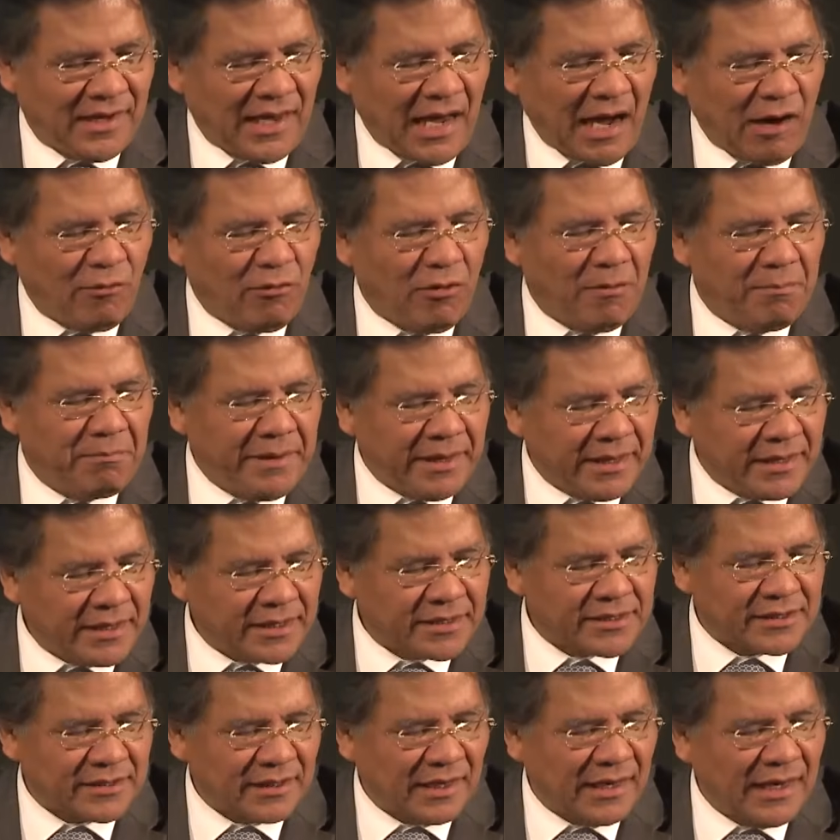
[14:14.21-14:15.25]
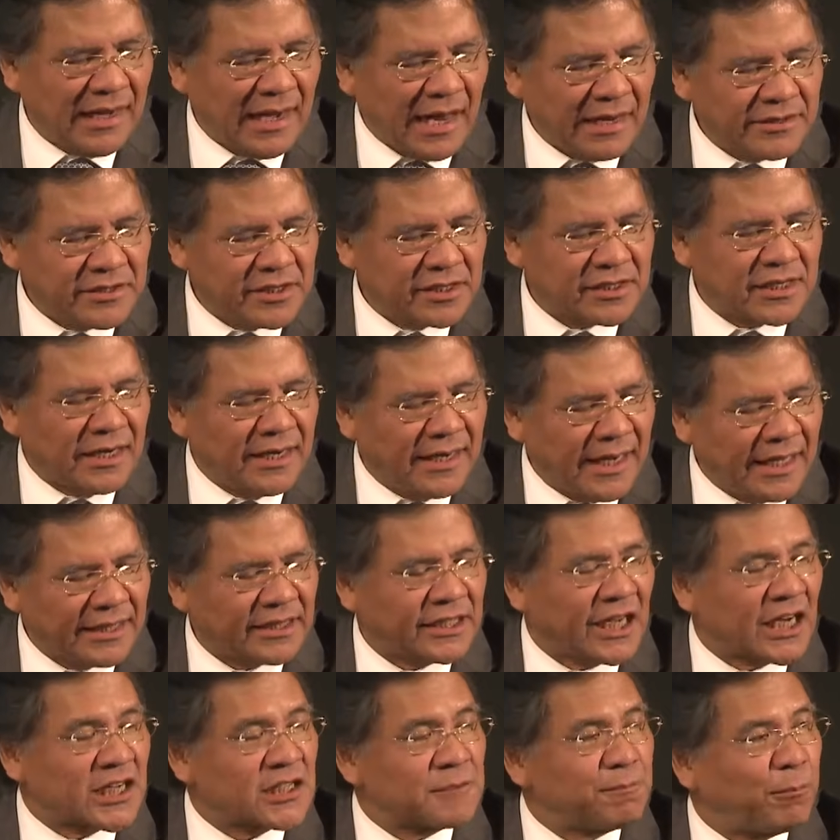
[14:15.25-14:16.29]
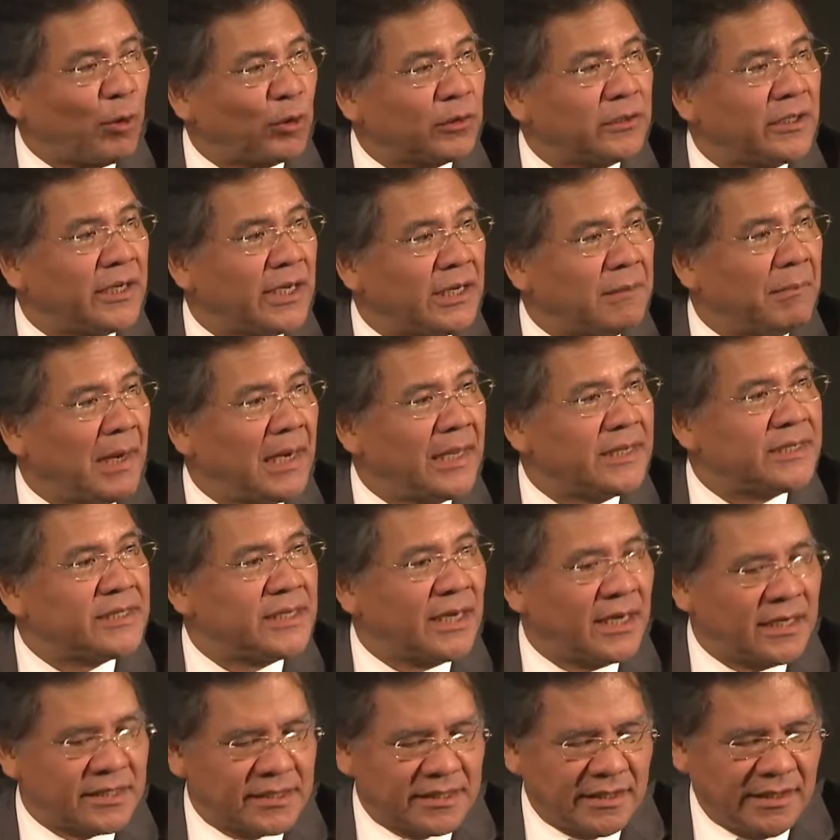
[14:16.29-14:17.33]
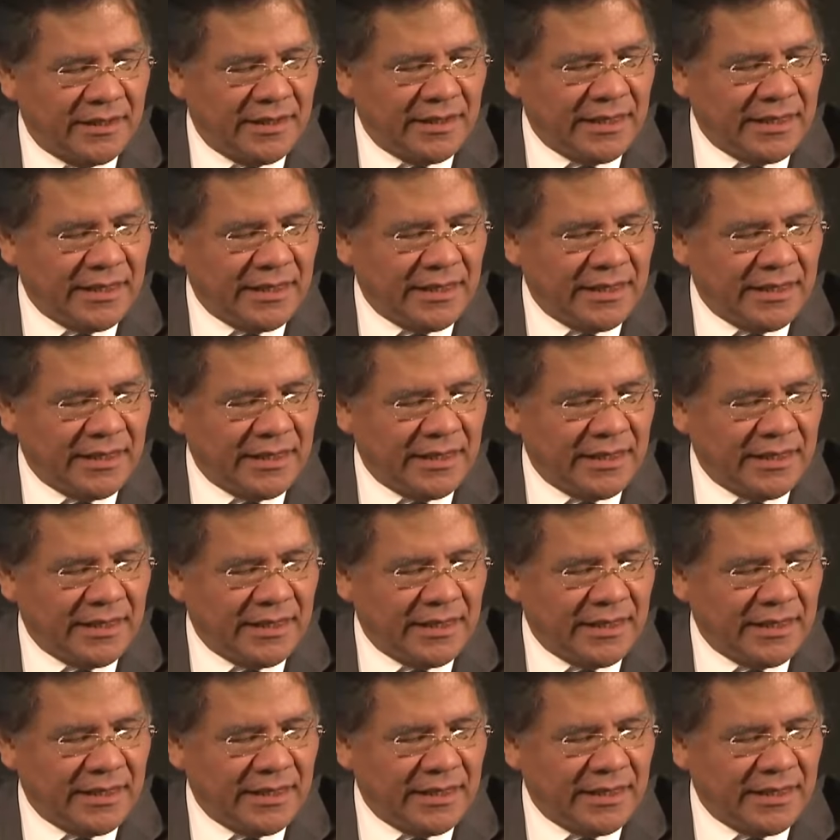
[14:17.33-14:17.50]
Our biggest, largest net exporter in Malaysia is